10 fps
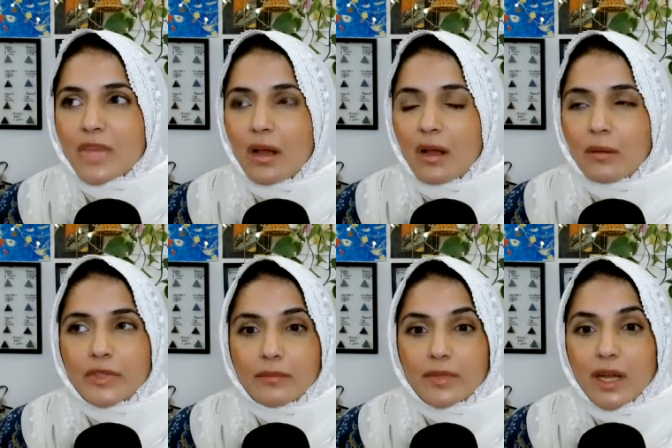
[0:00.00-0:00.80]
Um,
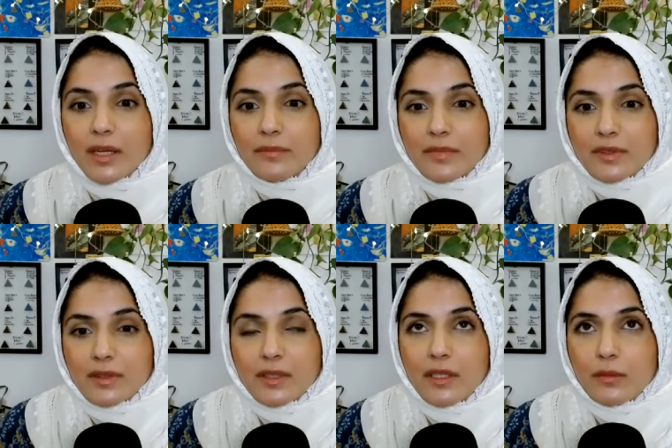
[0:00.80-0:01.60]
sometimes
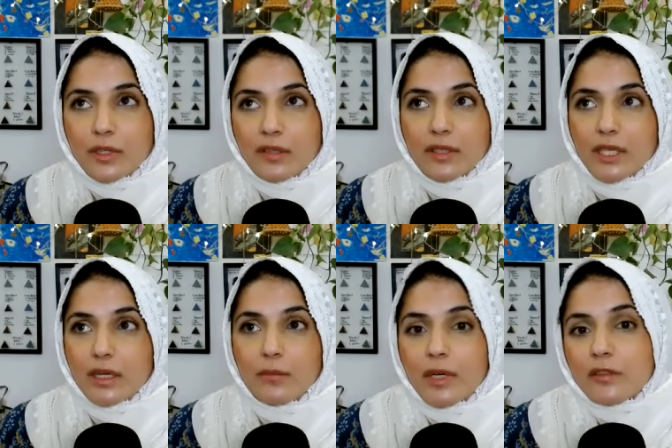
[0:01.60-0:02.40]
he would even
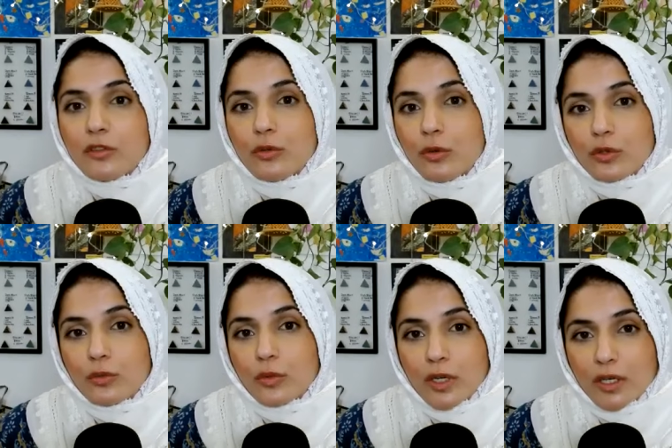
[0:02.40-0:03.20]
take a bus to go to
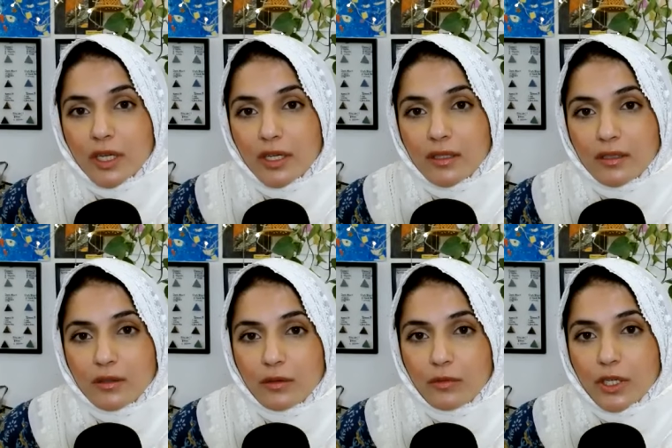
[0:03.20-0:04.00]
work. And
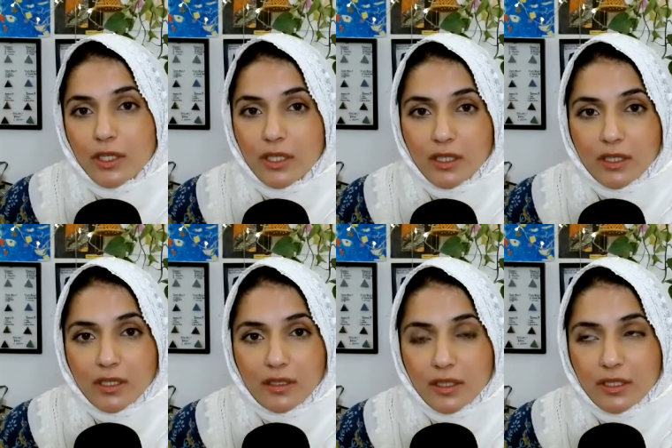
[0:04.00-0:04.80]
over
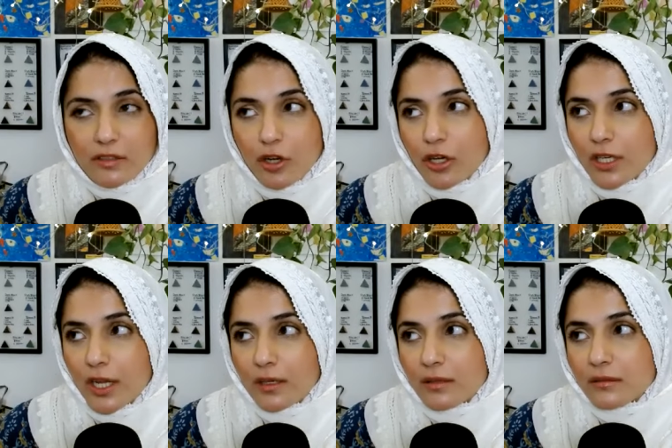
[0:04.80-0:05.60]
here, it's not
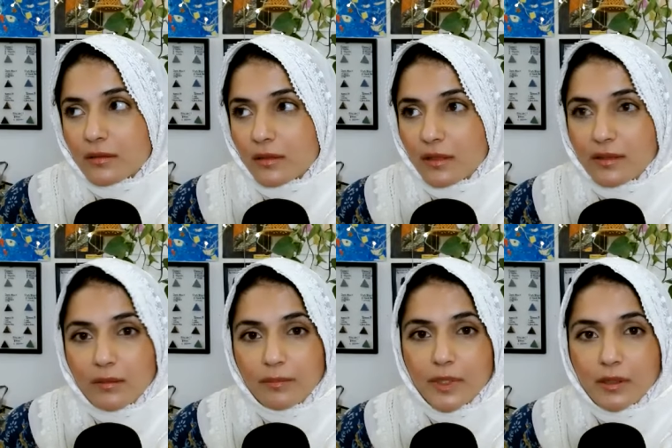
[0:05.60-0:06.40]
like a
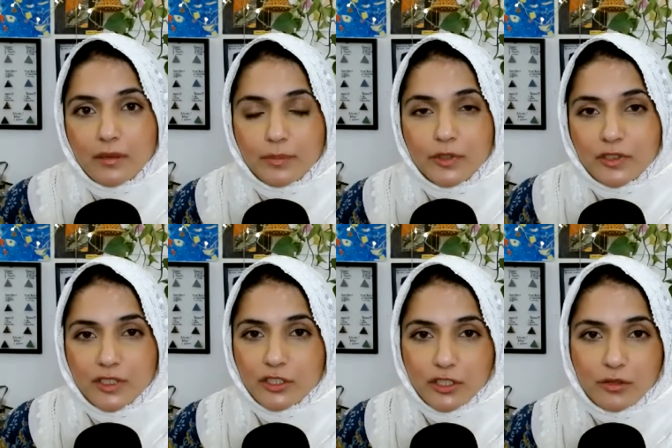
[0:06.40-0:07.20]
simple
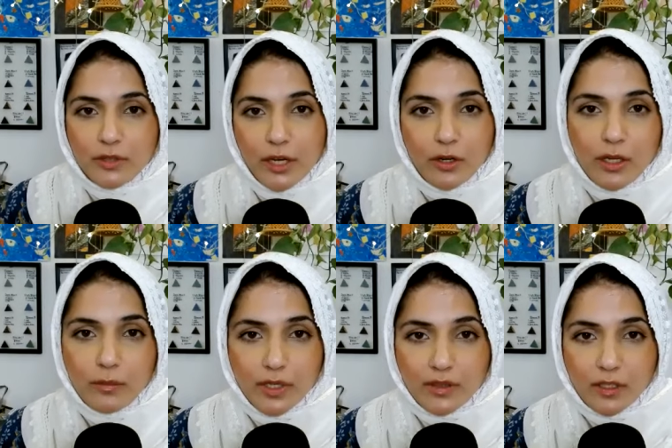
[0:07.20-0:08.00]
procedure to get on a
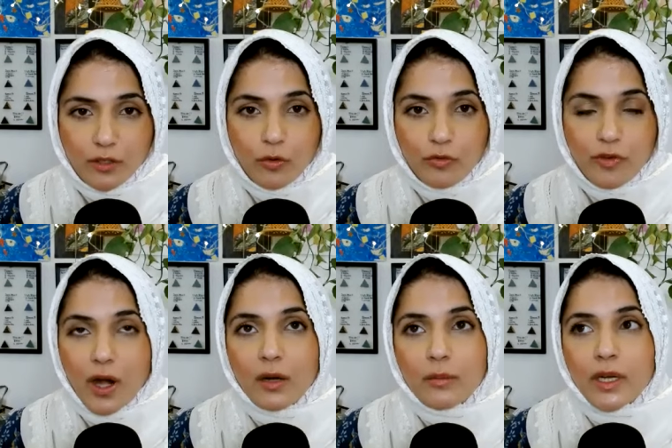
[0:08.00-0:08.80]
bus and go
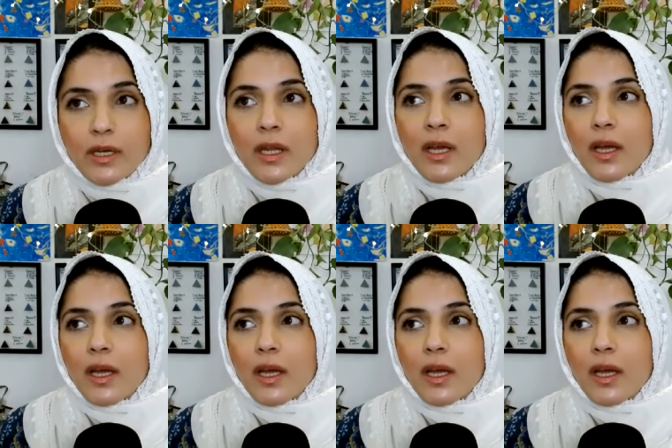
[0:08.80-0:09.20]
far, but